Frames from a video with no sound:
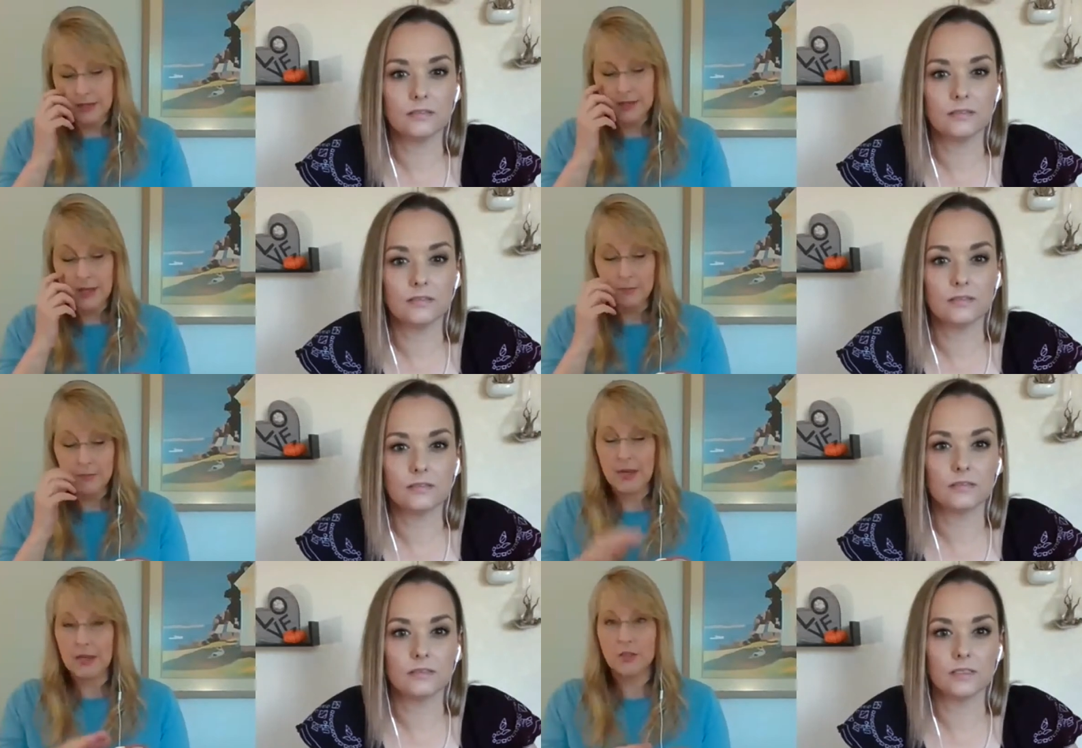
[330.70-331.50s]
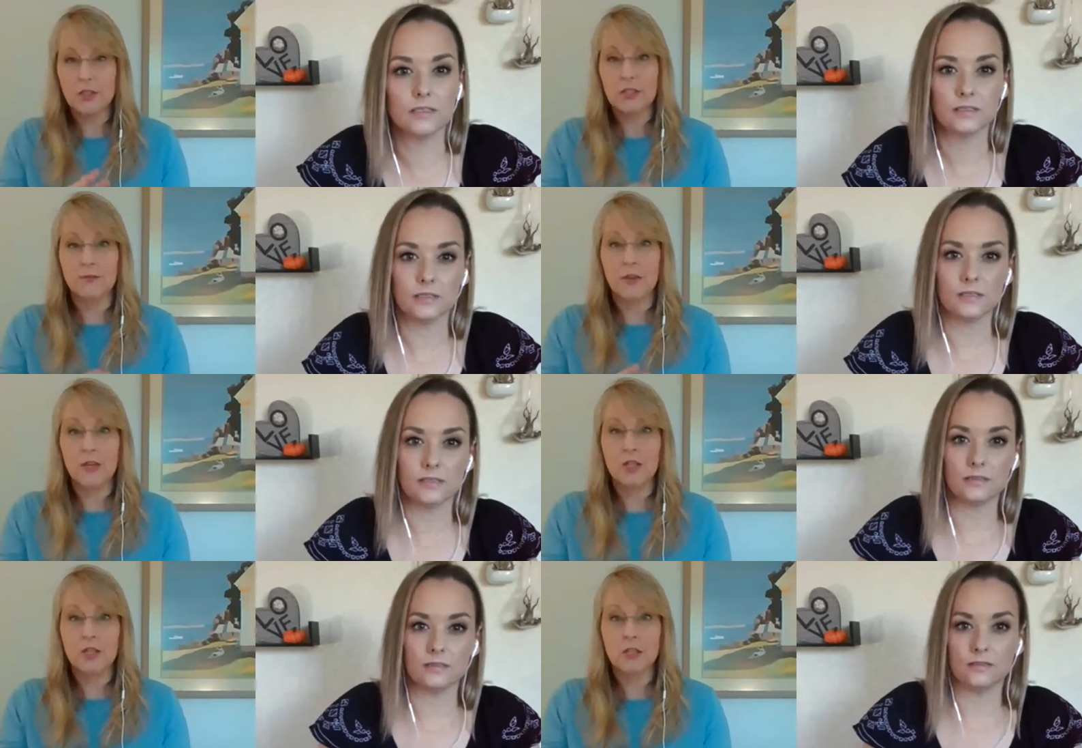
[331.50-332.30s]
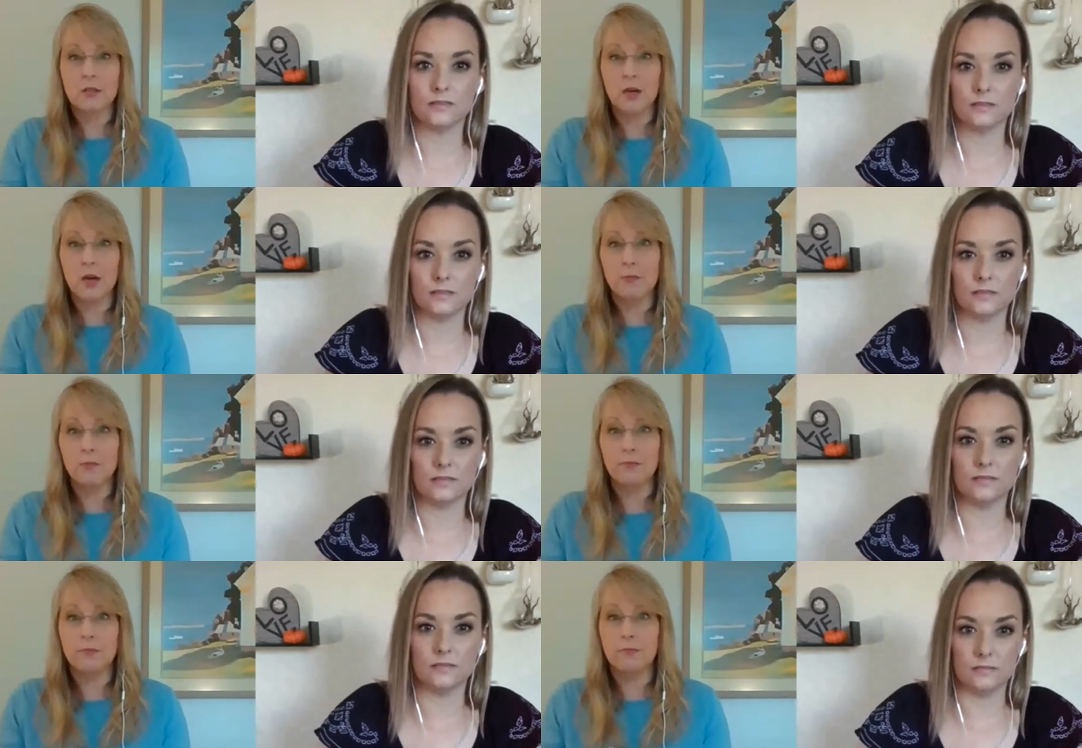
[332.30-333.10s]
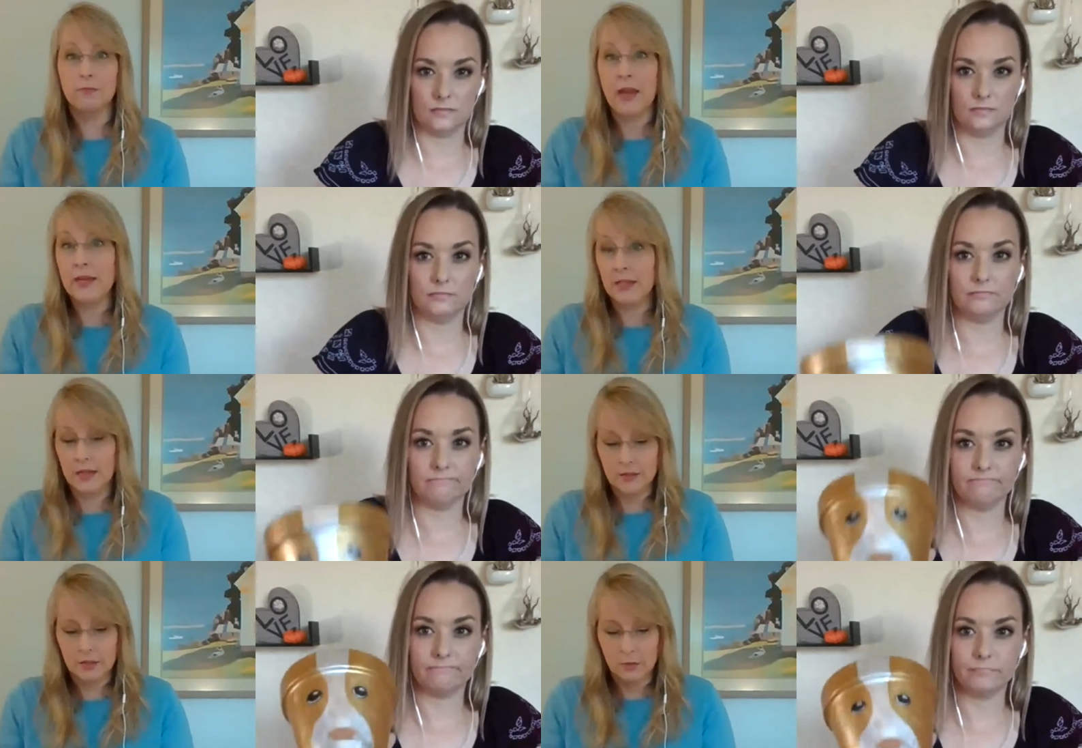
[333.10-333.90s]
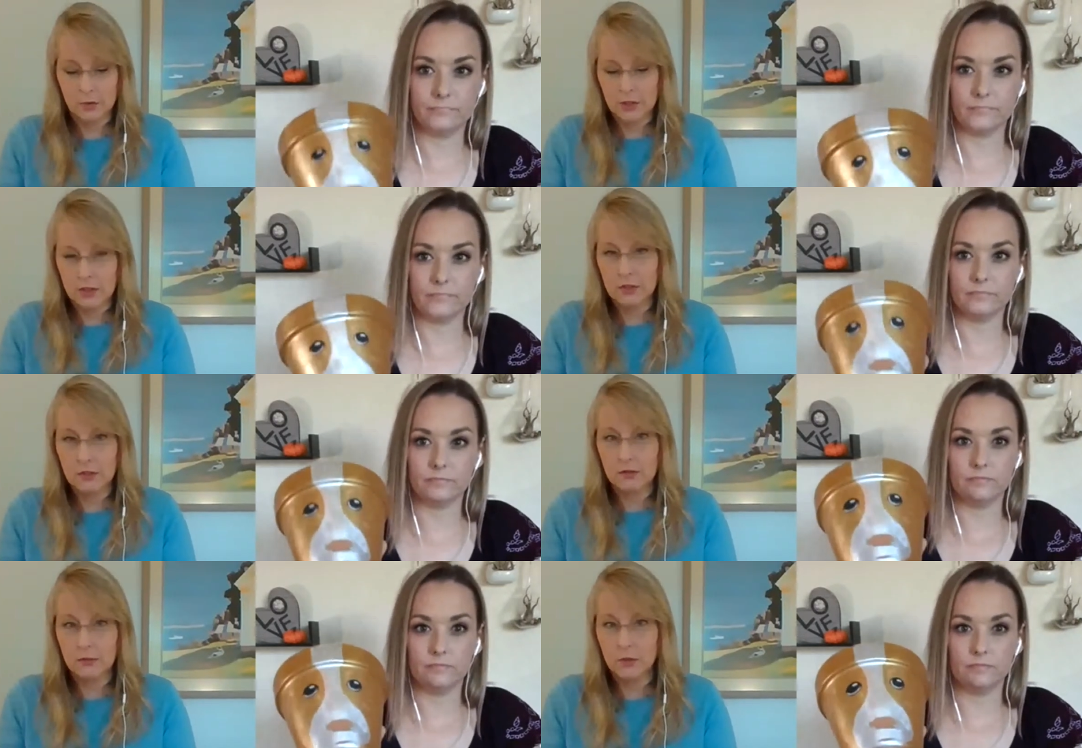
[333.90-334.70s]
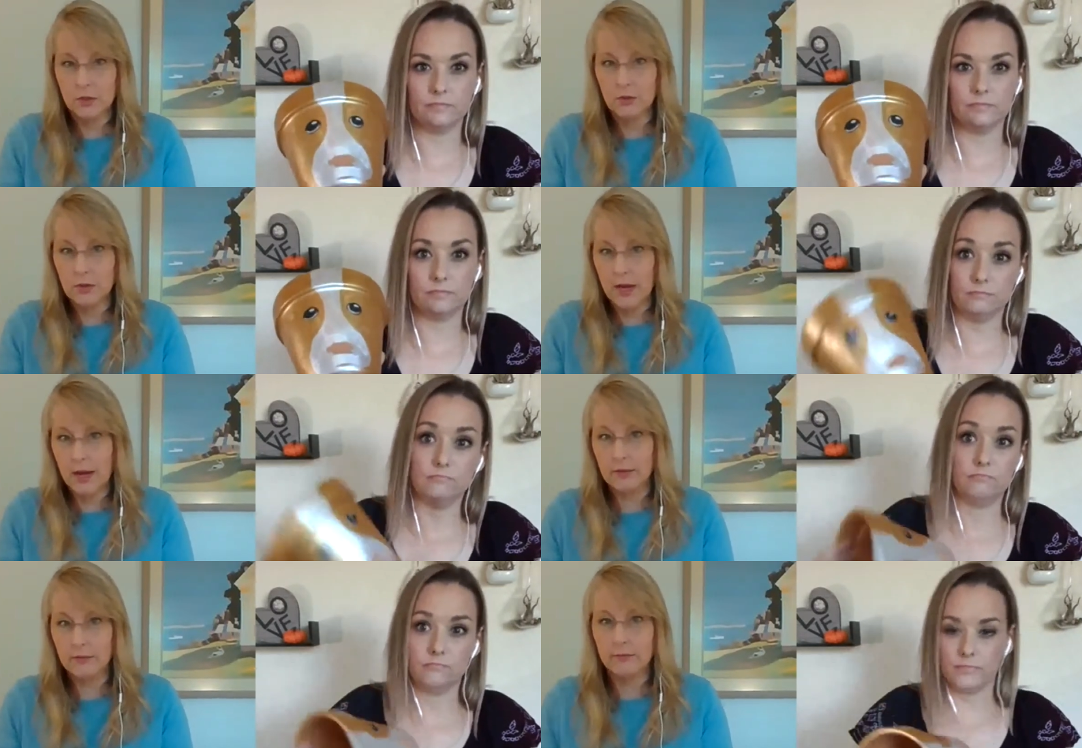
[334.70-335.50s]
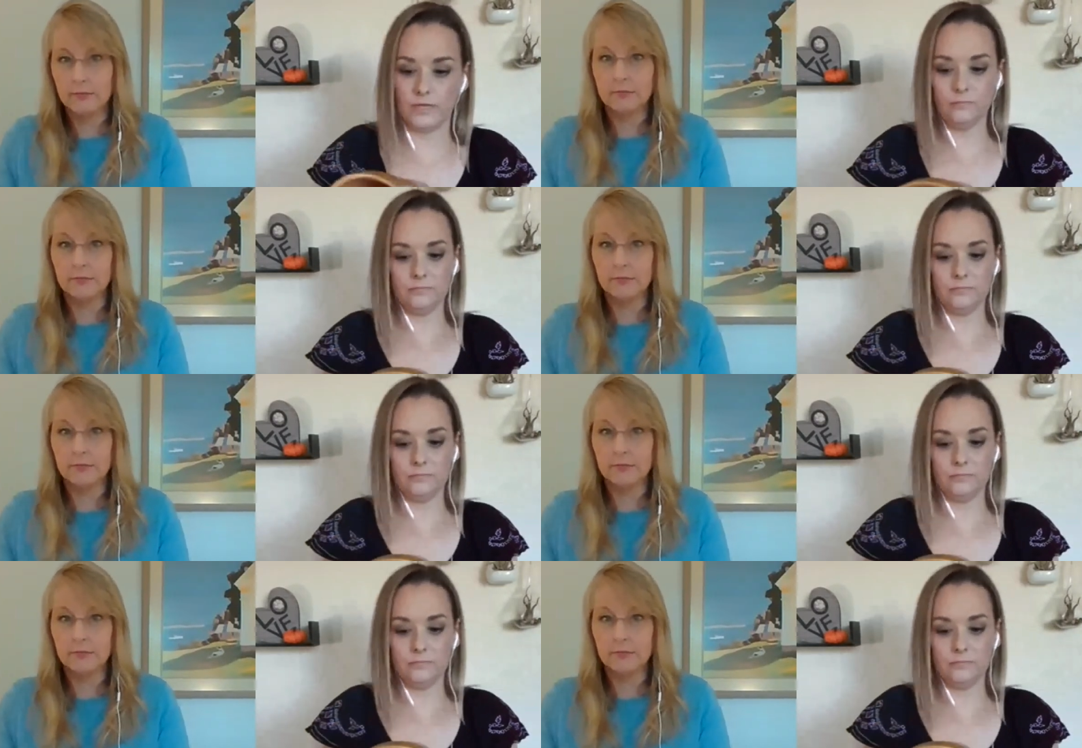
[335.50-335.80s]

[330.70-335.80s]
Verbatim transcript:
Speaker 1: the next step then is just to finish up painting. So we'll just, we'll do that.